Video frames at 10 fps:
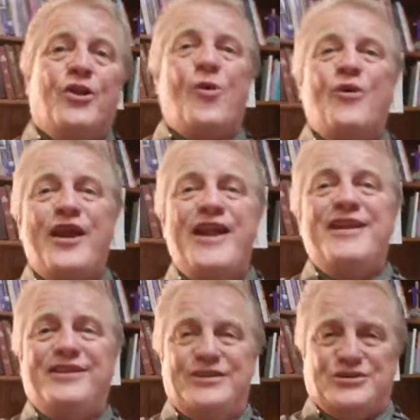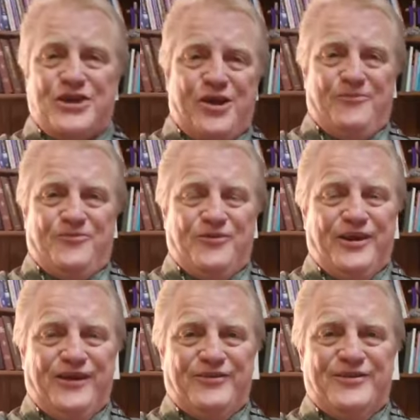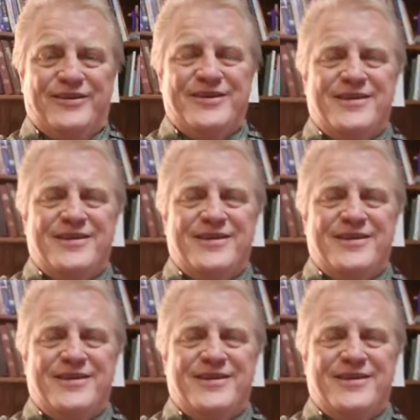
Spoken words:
Lord ended the psalm for David.